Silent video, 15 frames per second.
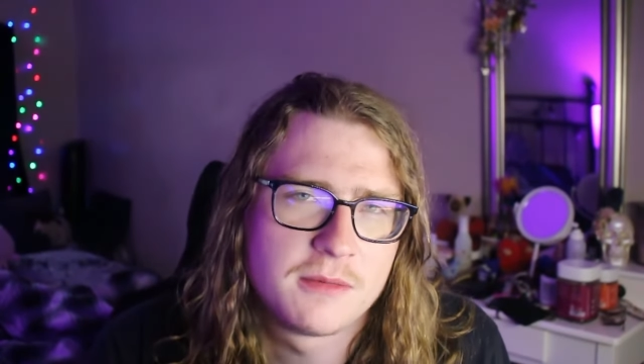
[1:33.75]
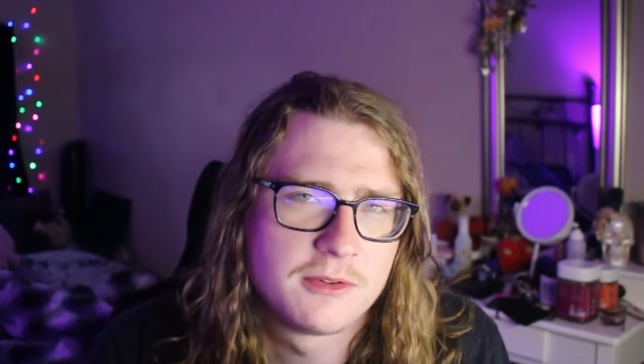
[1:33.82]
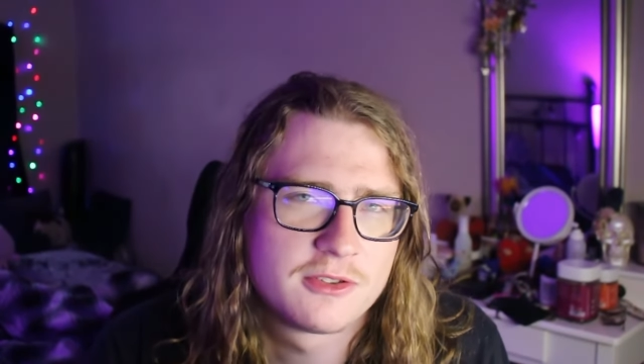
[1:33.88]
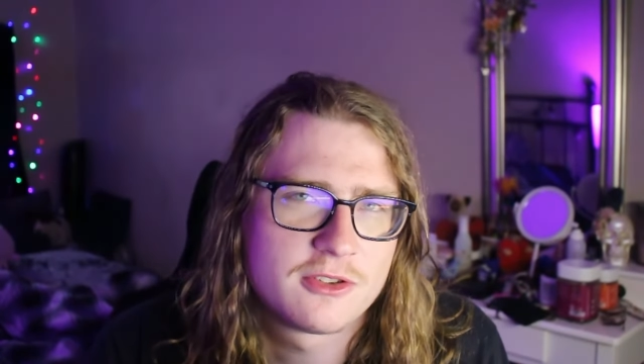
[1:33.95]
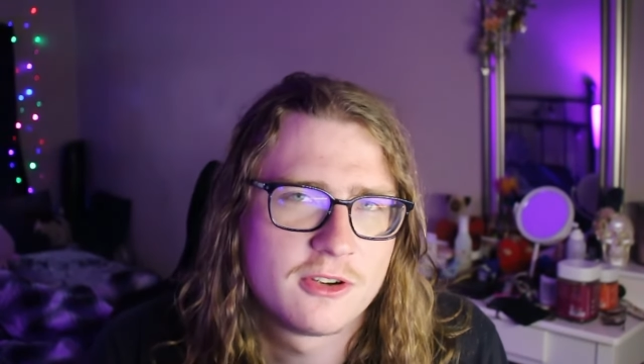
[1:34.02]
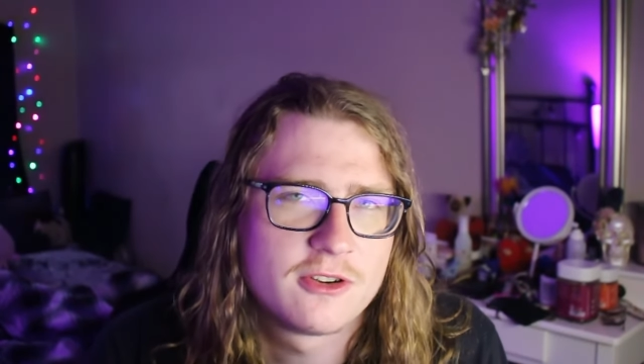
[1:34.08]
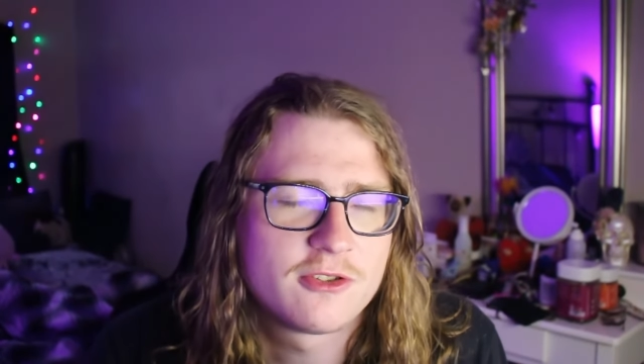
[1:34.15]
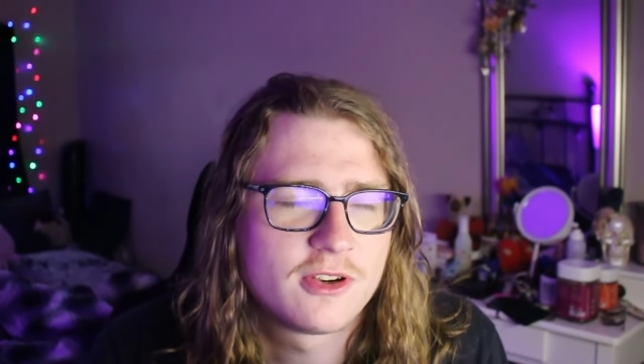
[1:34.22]
about
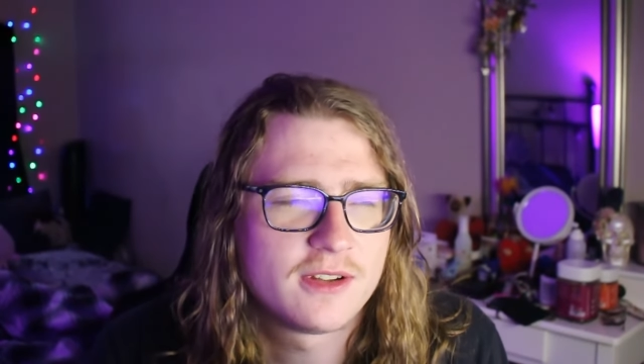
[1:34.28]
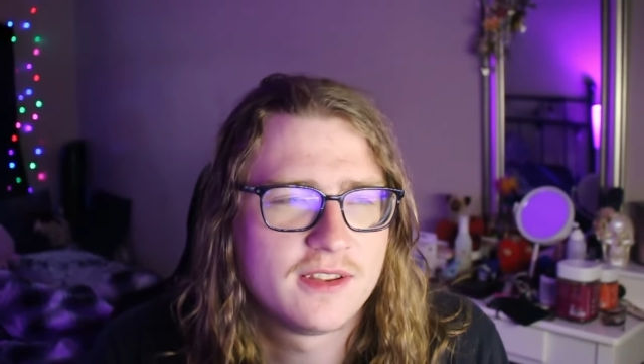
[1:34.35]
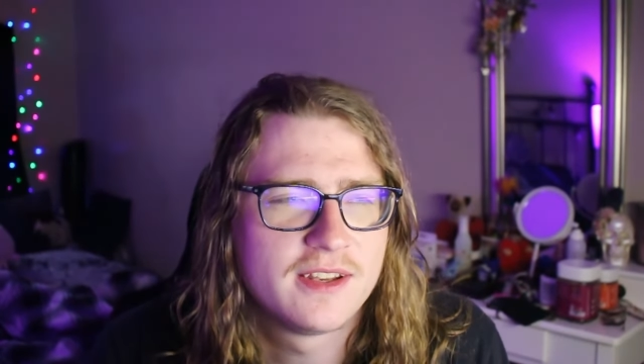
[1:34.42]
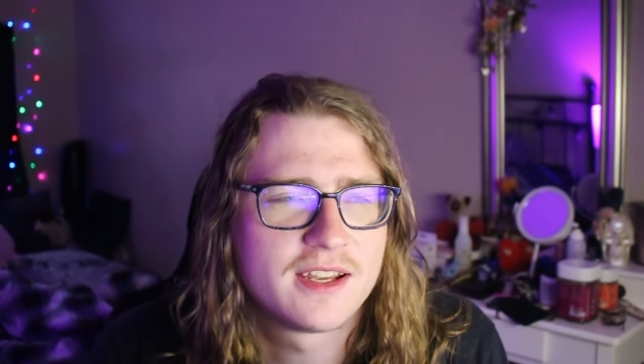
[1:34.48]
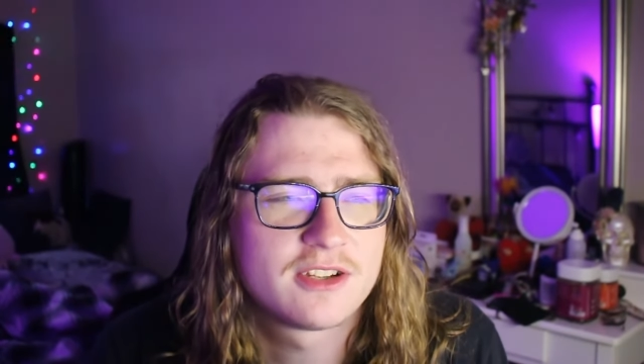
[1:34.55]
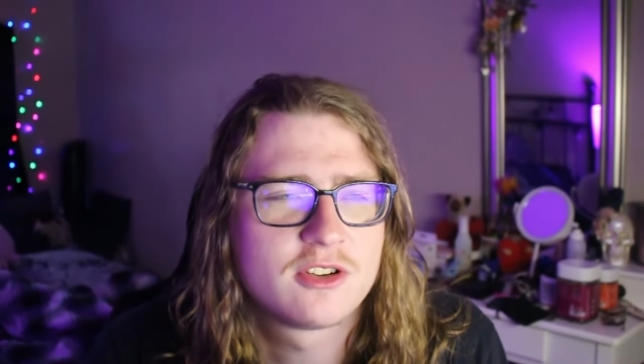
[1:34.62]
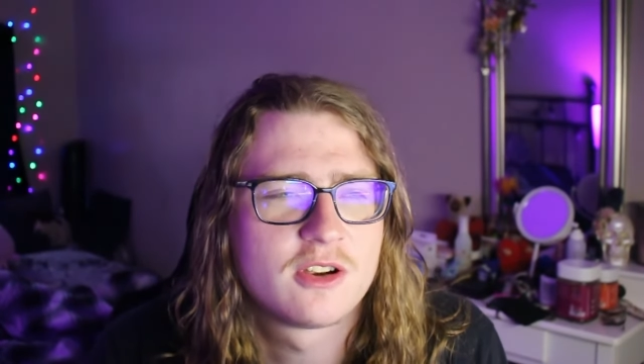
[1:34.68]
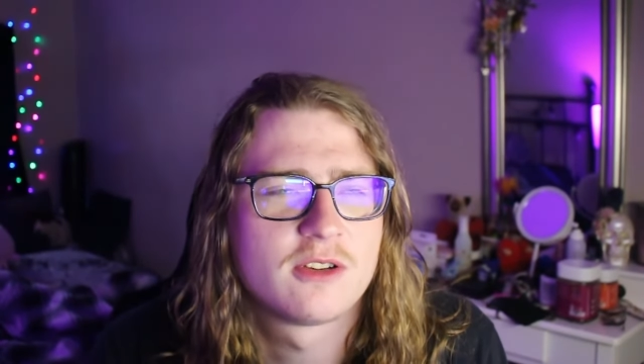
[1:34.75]
Star Trek The
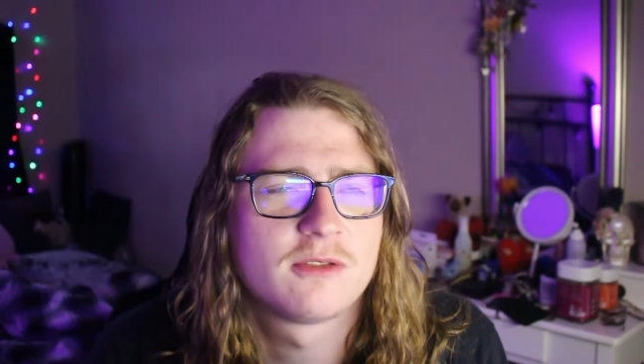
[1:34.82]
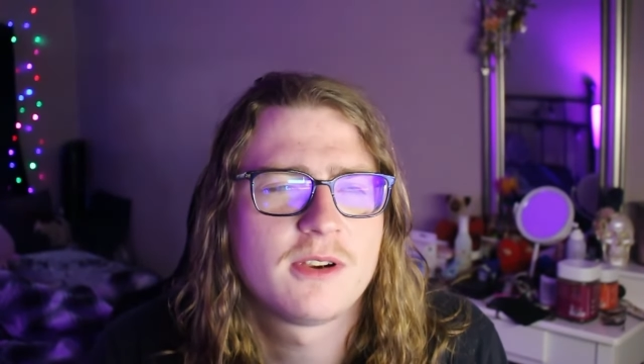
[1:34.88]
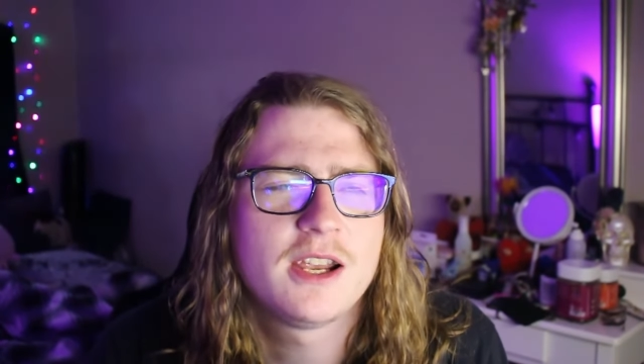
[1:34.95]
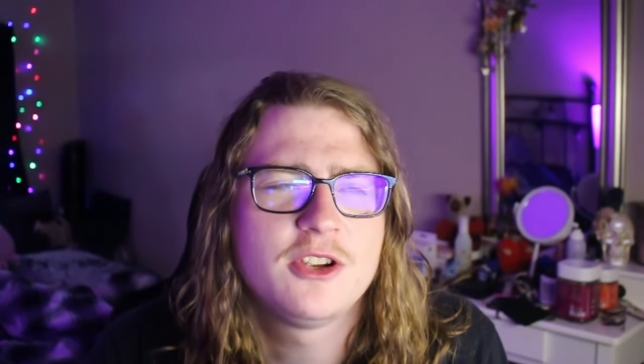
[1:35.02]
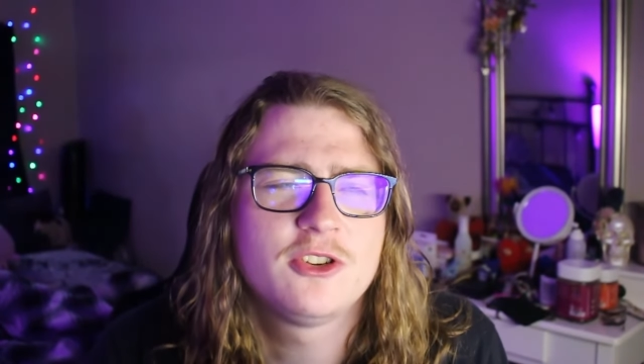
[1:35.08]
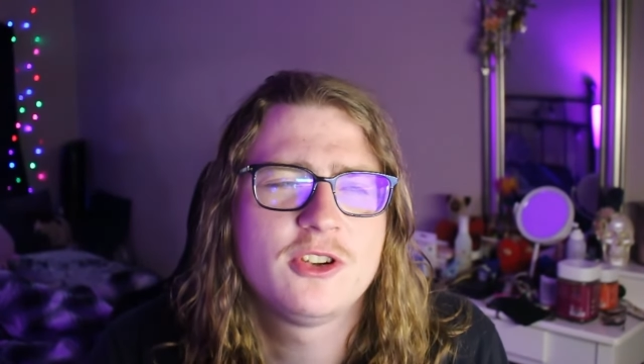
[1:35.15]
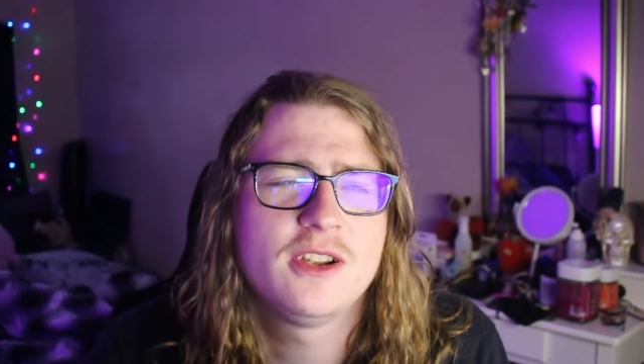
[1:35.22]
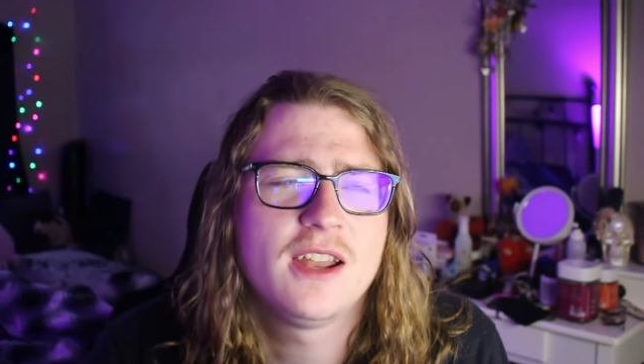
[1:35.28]
Next
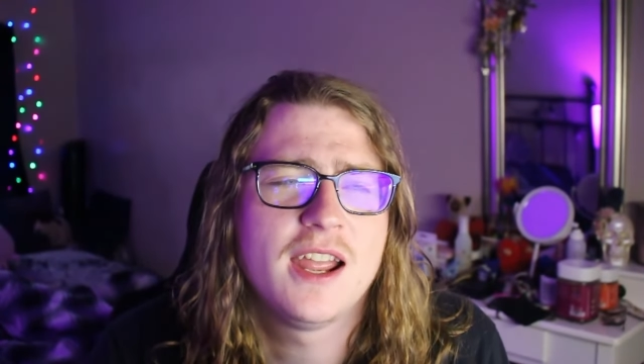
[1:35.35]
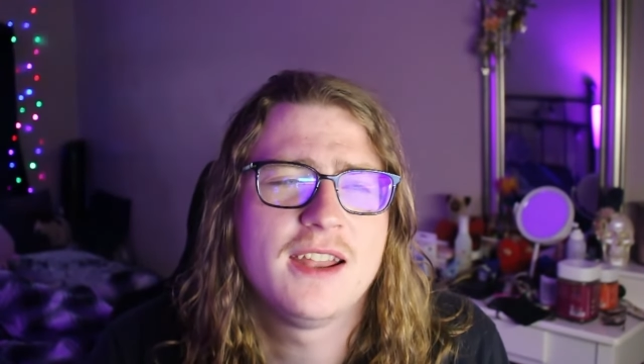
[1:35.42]
Generation,